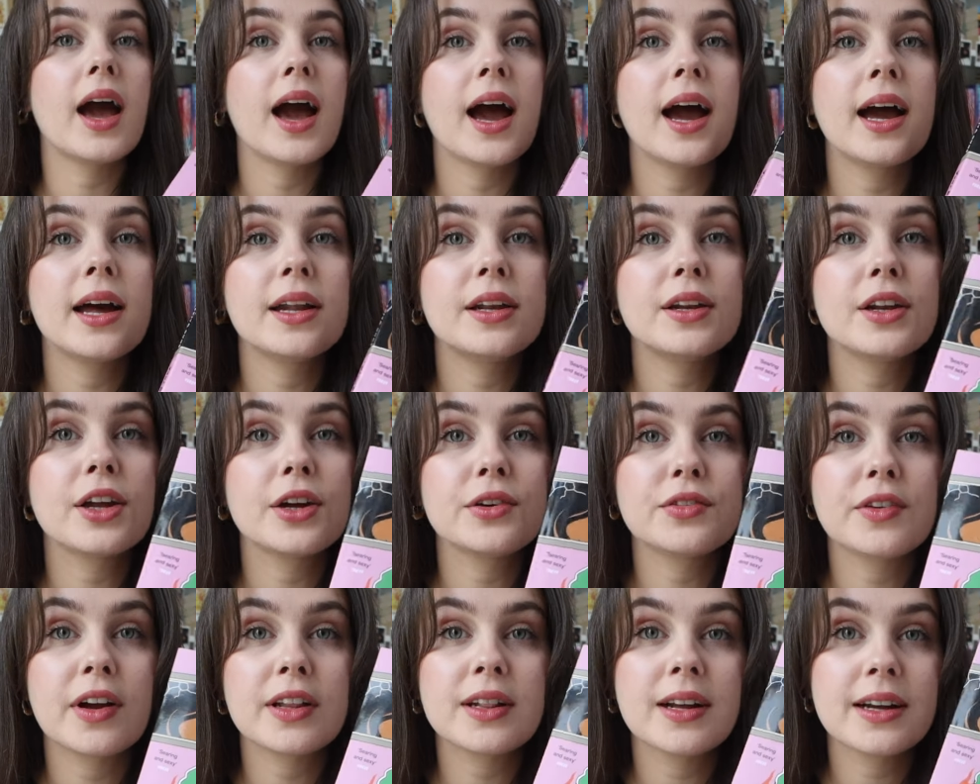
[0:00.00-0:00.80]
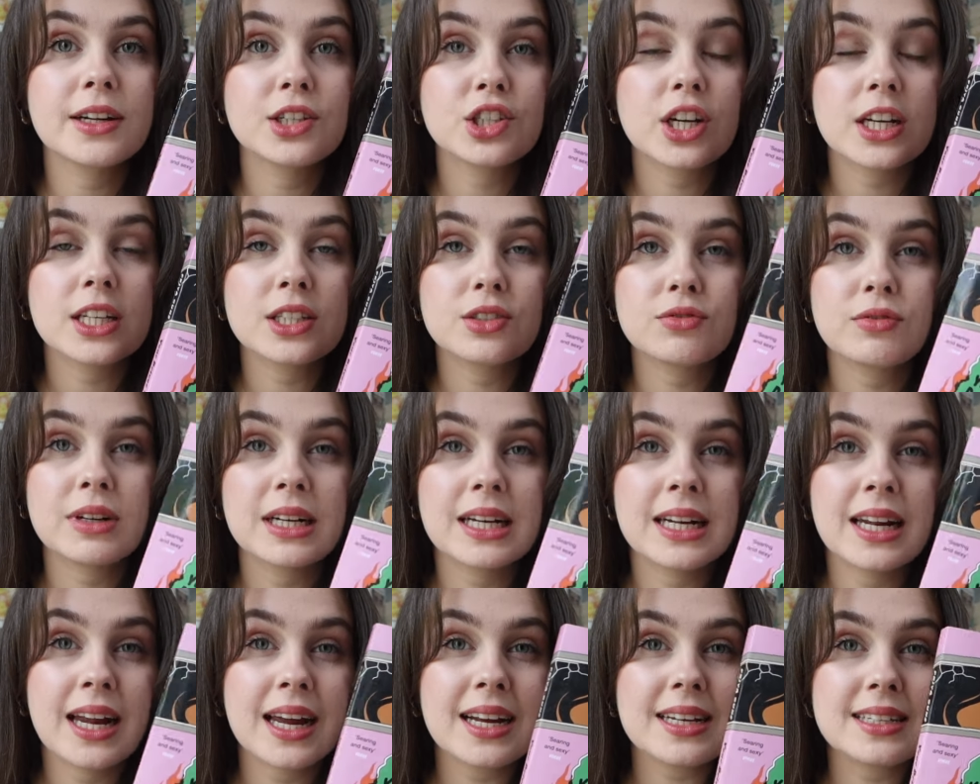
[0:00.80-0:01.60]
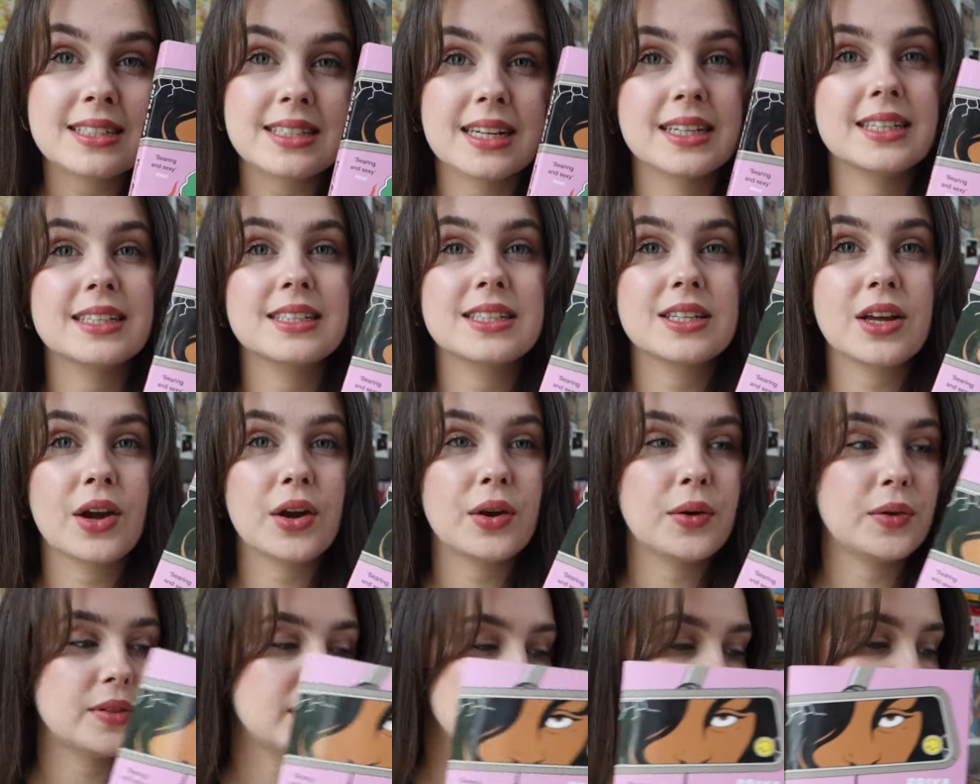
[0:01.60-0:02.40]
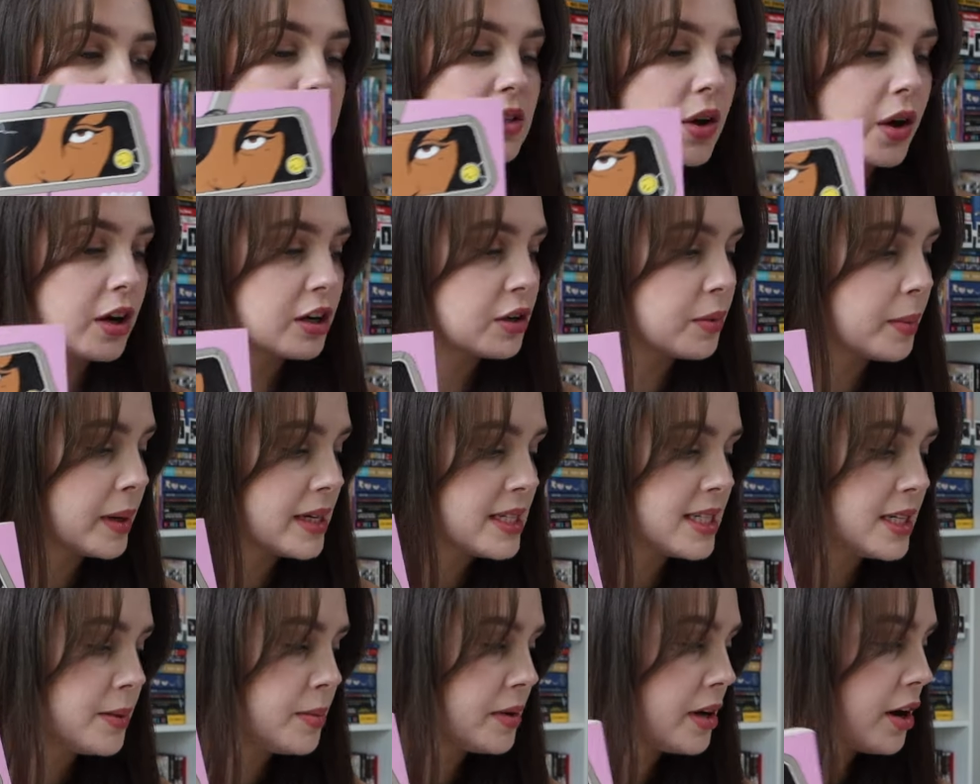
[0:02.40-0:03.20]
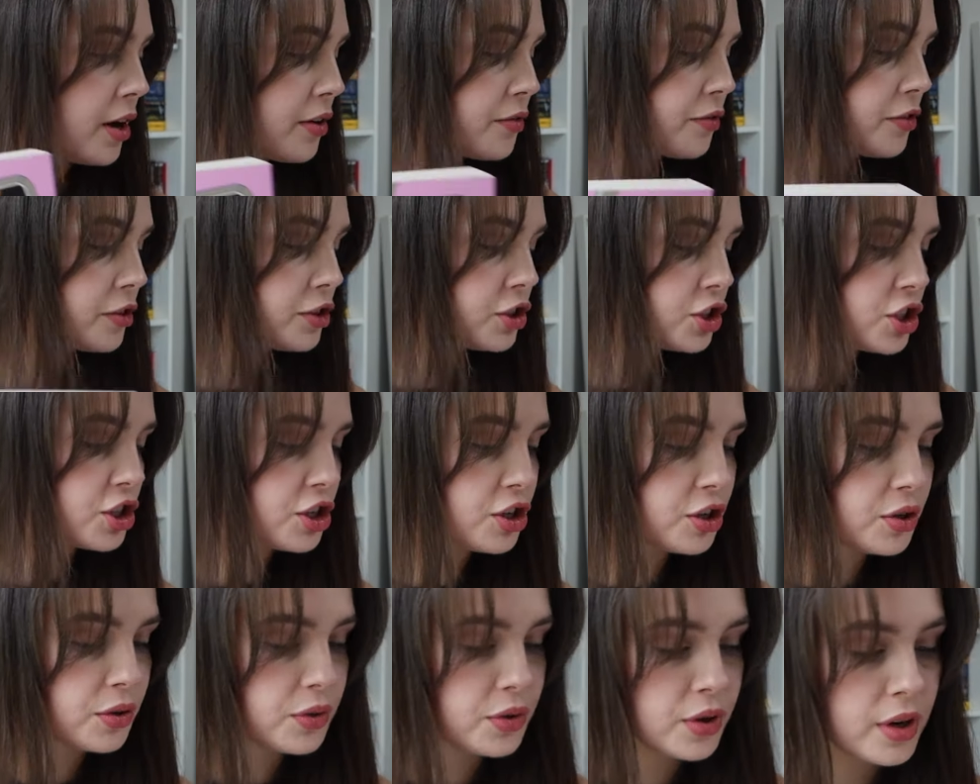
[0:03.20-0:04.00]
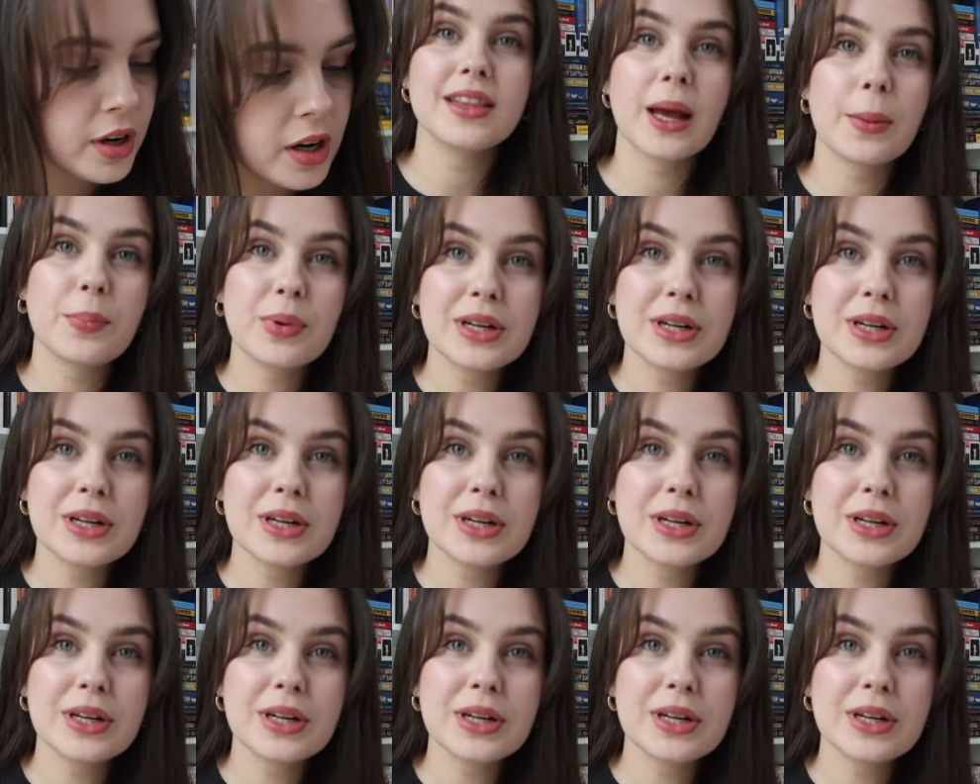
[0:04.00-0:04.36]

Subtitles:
and a friend that I trust really likes it, so this is going on my TBR for June. That